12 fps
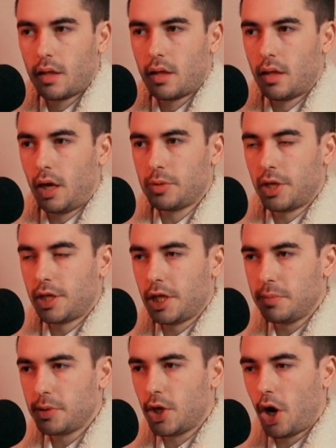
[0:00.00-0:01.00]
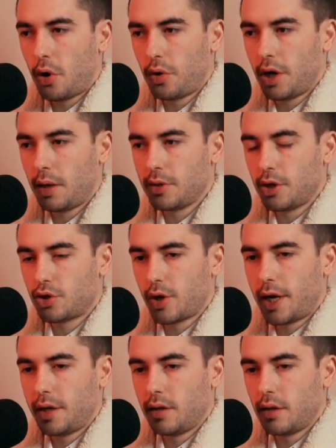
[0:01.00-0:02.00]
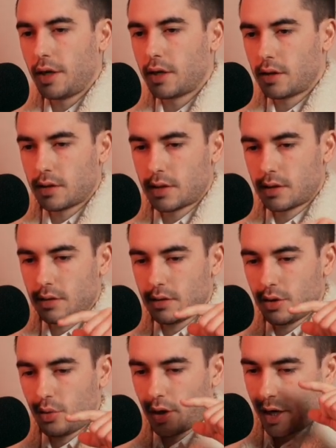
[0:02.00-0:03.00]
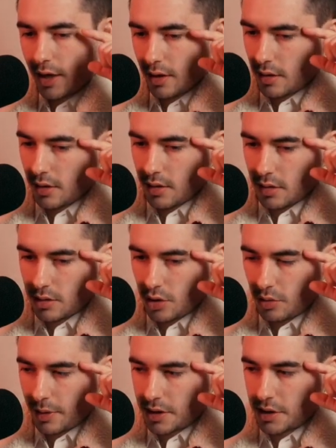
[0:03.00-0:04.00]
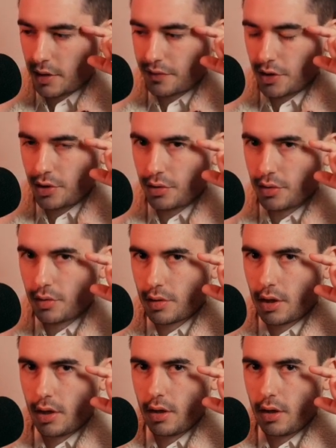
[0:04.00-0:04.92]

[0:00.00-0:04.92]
I'm going to keep going. I'm going to try to like do what I told myself to do